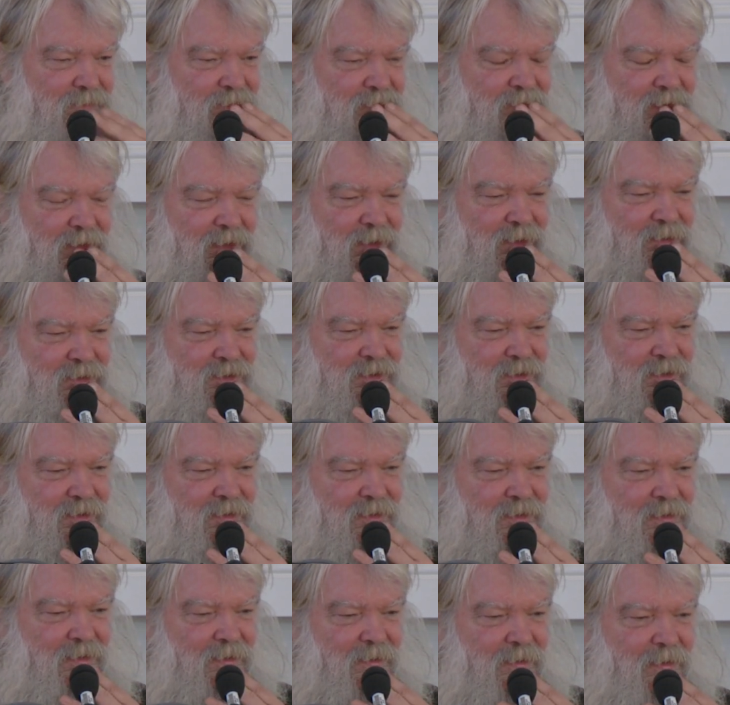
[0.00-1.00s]
theologian,
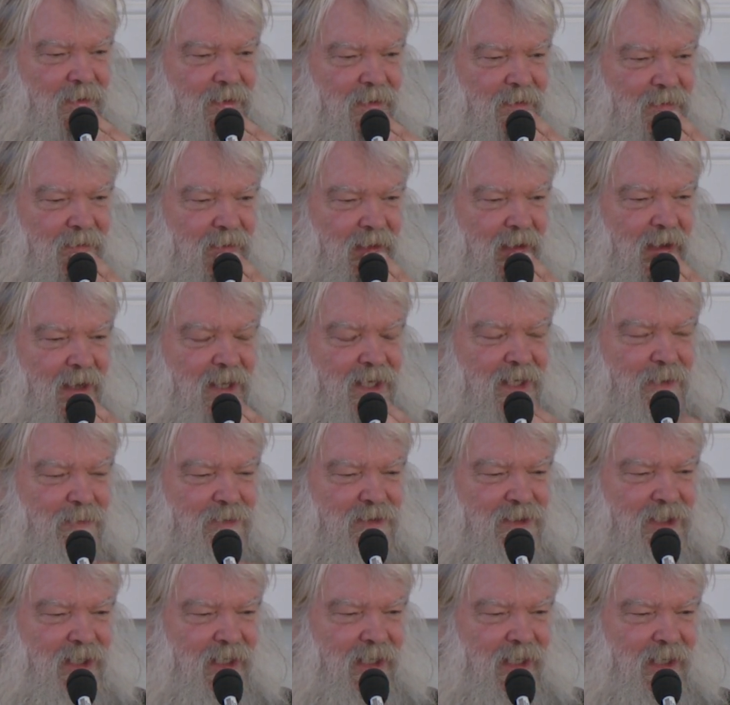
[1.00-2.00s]
and the idea
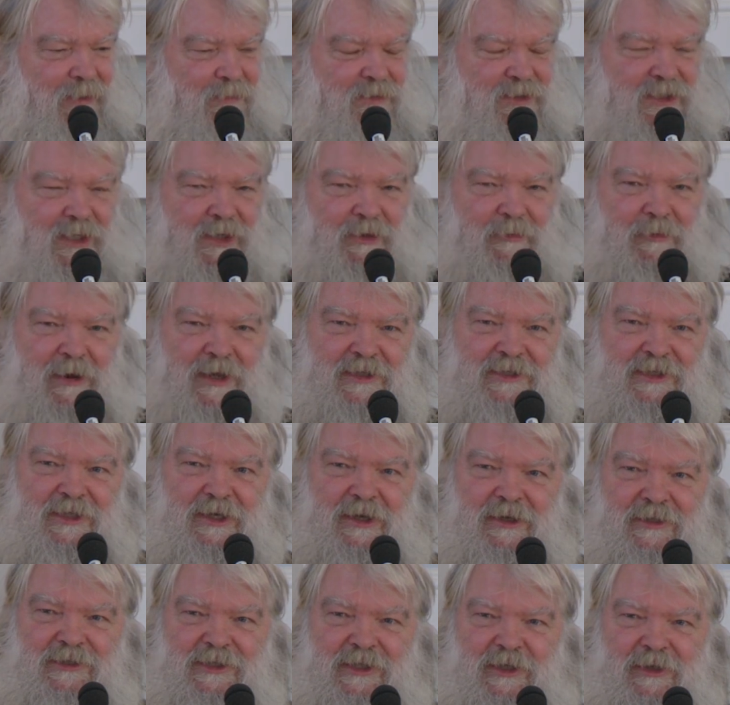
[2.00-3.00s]
was that he was going to write an
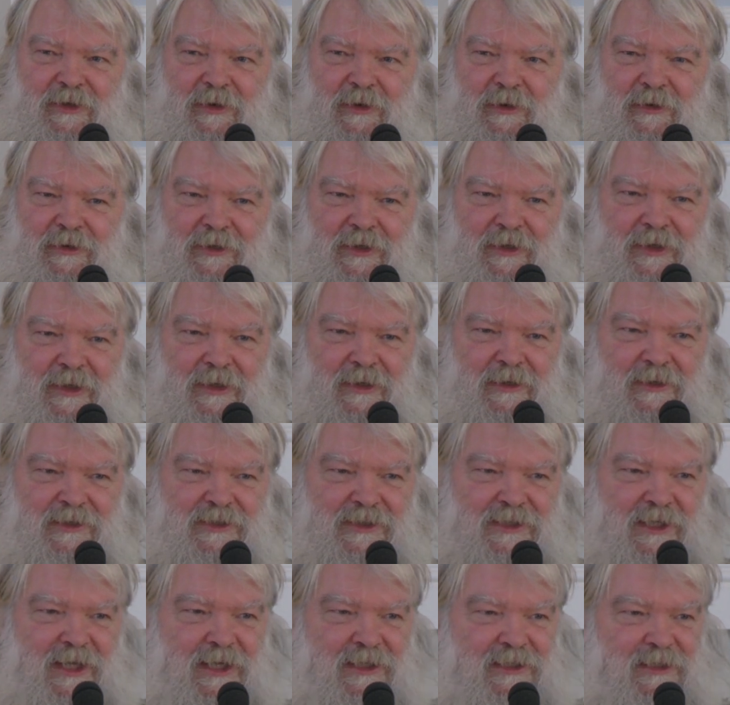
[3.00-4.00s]
article on
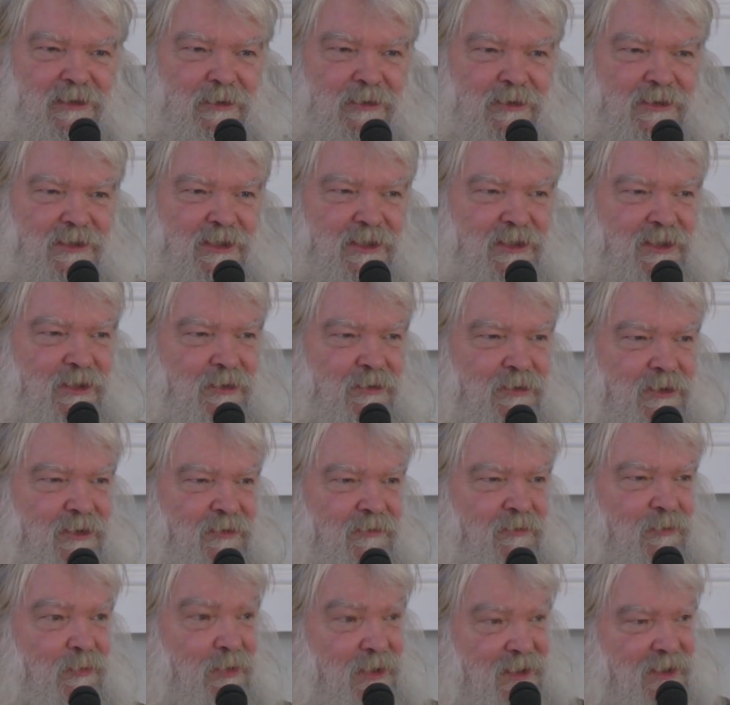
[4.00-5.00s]
C.S. Lewis's use
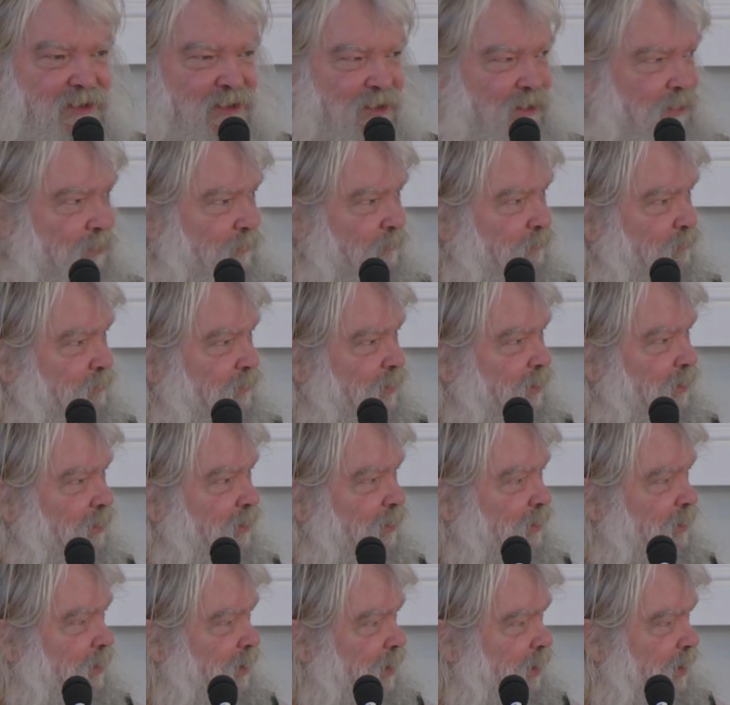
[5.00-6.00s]
of reason,
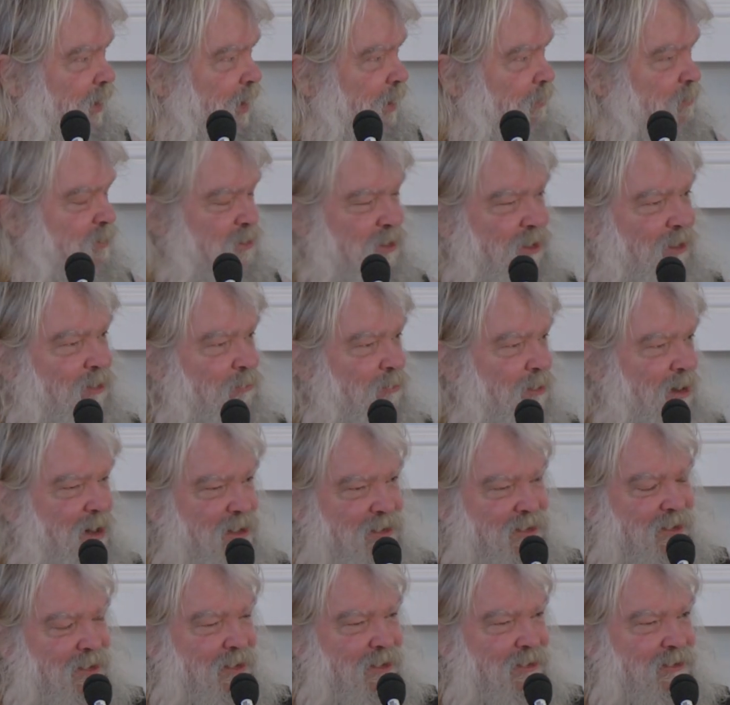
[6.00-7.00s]
and I was going to
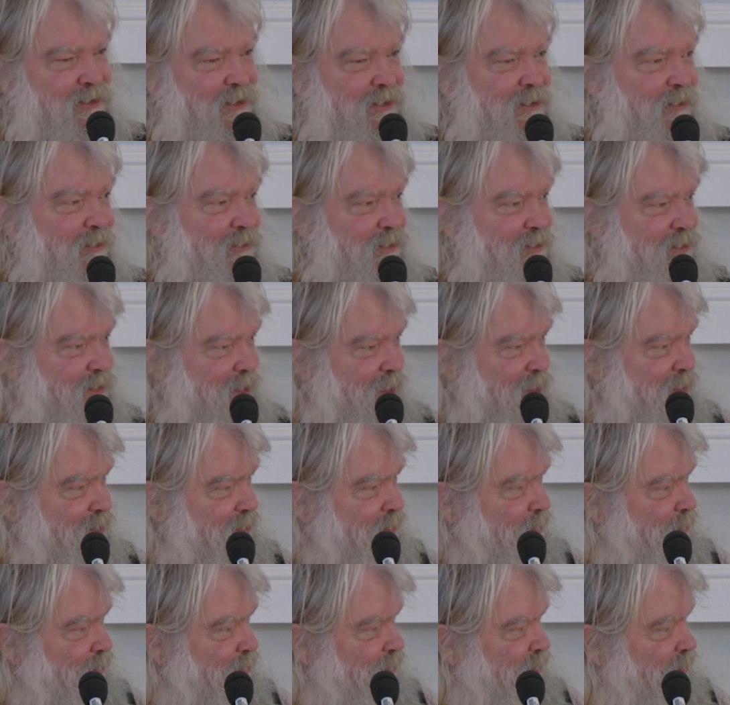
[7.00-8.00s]
write an article on
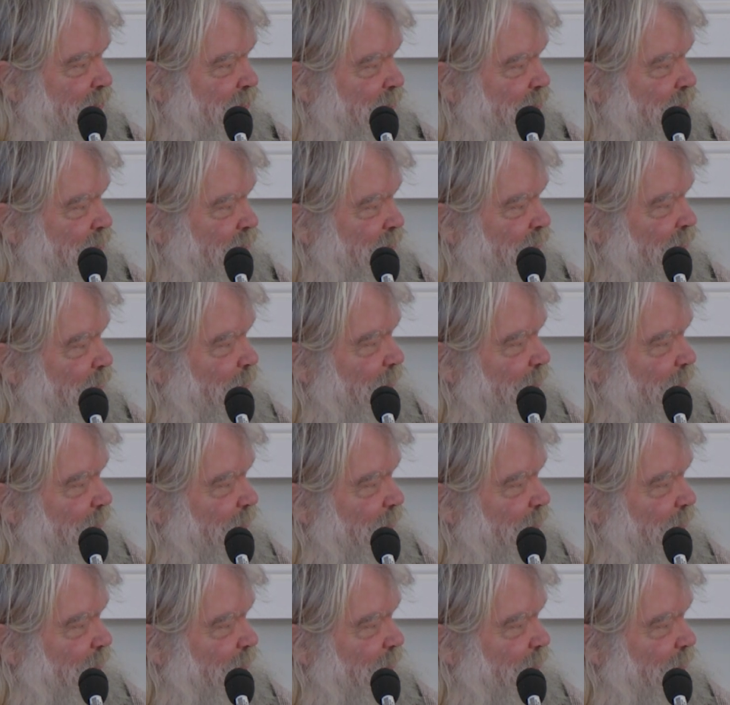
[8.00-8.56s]
C.S. Lewis's use of